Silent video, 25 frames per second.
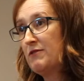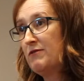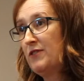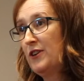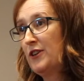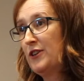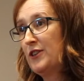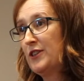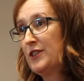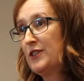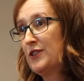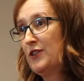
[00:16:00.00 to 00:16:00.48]
to
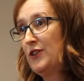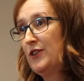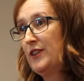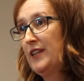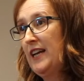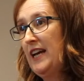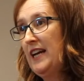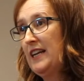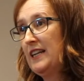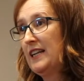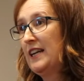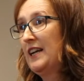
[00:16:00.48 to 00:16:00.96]
focus on
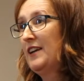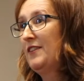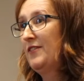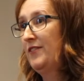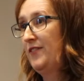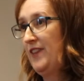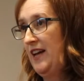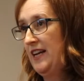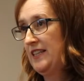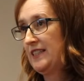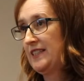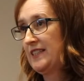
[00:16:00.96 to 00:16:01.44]
that,
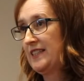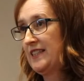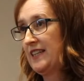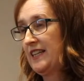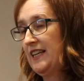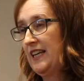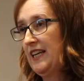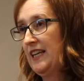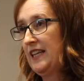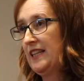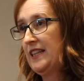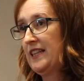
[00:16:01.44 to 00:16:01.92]
that's the
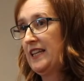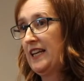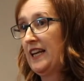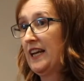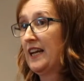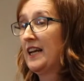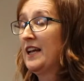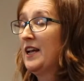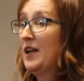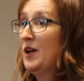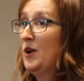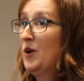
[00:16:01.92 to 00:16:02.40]
key
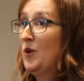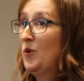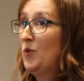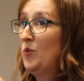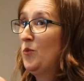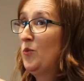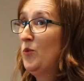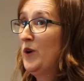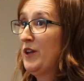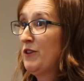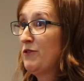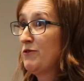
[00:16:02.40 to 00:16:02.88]
thing.
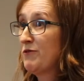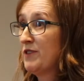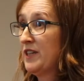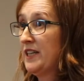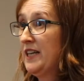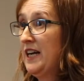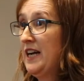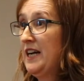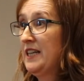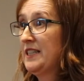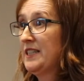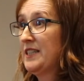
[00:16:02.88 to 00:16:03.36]
With
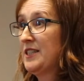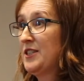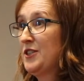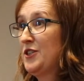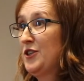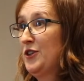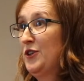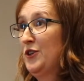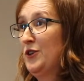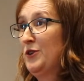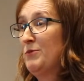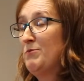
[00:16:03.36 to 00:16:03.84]
regards
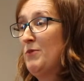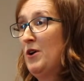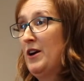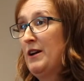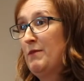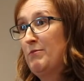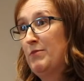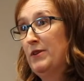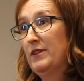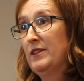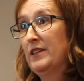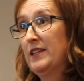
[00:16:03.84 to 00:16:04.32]
to
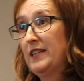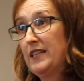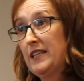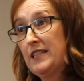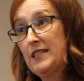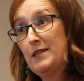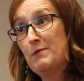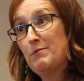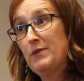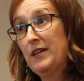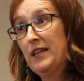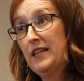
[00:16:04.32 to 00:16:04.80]
my
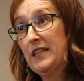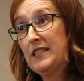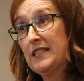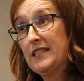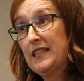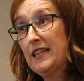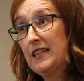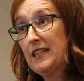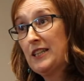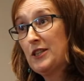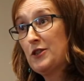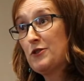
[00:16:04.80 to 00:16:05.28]
ability to be
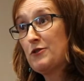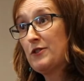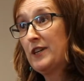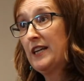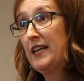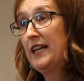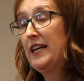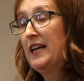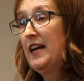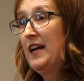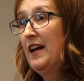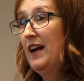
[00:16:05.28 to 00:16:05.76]

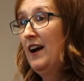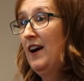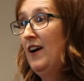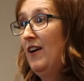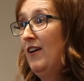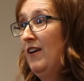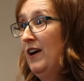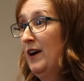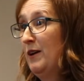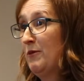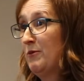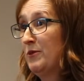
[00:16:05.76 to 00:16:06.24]
conciliatory,
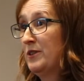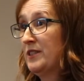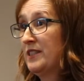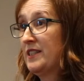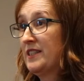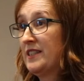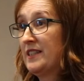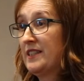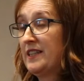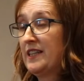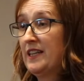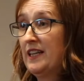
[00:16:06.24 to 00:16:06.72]
I
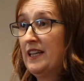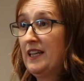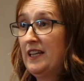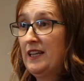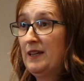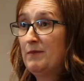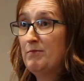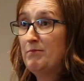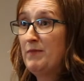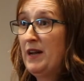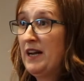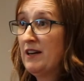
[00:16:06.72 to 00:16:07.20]
was
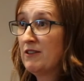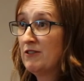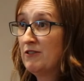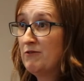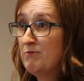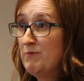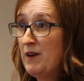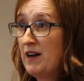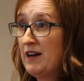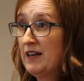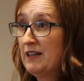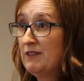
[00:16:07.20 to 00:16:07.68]
the Mayor
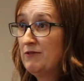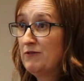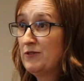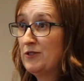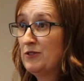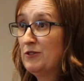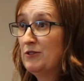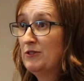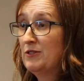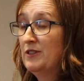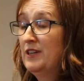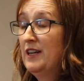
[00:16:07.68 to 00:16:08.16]
of
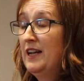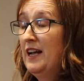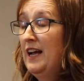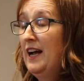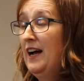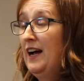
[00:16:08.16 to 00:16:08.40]
Marrickville,